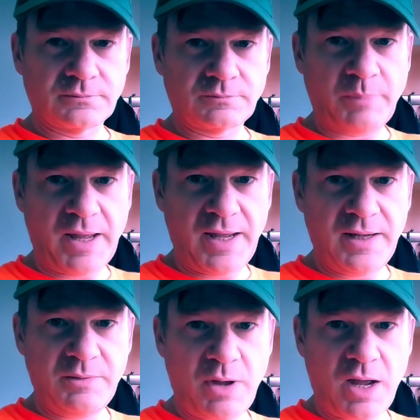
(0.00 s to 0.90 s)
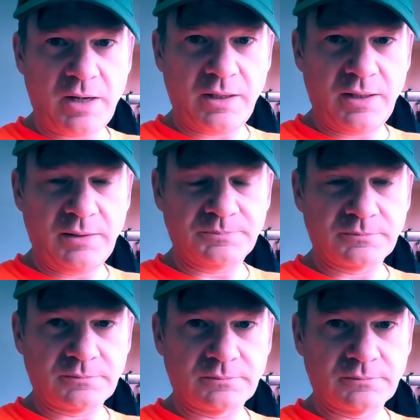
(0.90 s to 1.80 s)
pain body
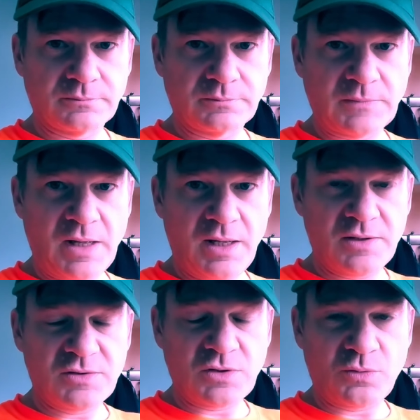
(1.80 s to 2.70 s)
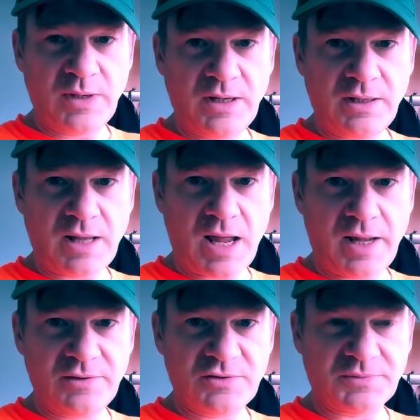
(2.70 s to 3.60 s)
is to
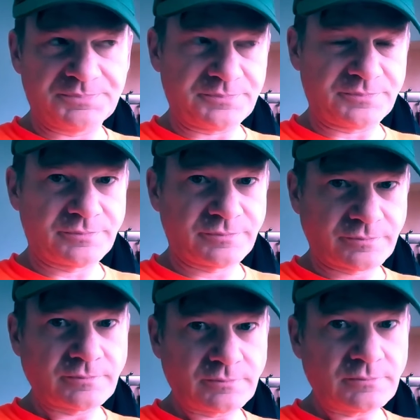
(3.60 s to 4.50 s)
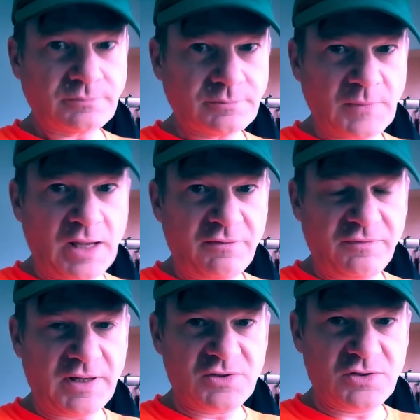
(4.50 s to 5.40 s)
realize it
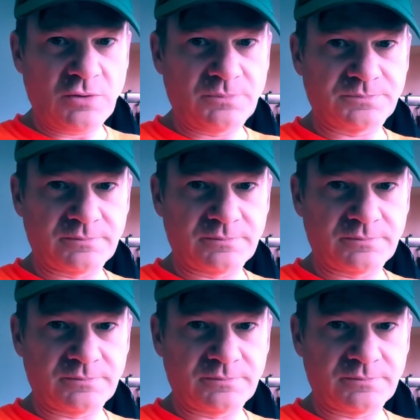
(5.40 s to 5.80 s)
afflicts you.